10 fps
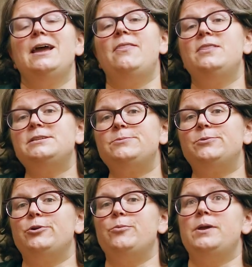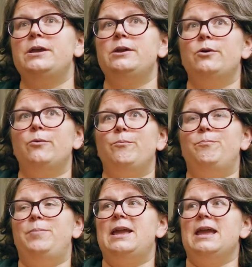and this room
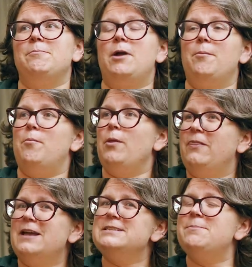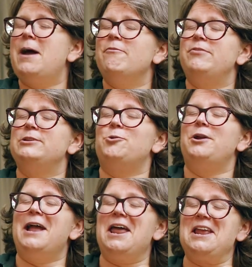became less about
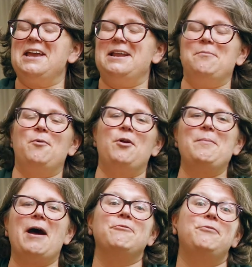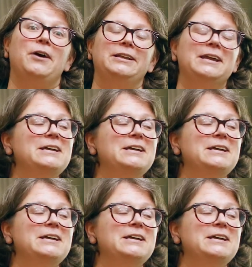Victorian etiquette and more about fun.